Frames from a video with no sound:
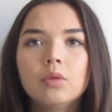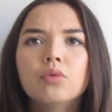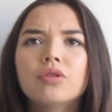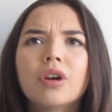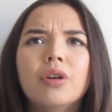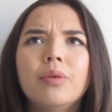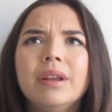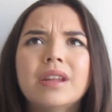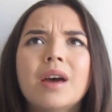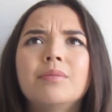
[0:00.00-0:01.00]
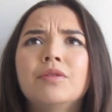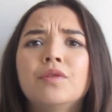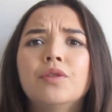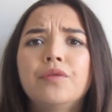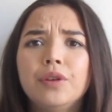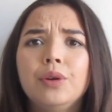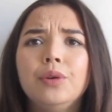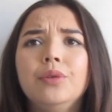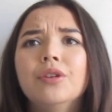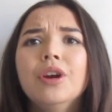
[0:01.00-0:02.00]
And also in terms of your
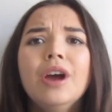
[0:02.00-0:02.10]
food,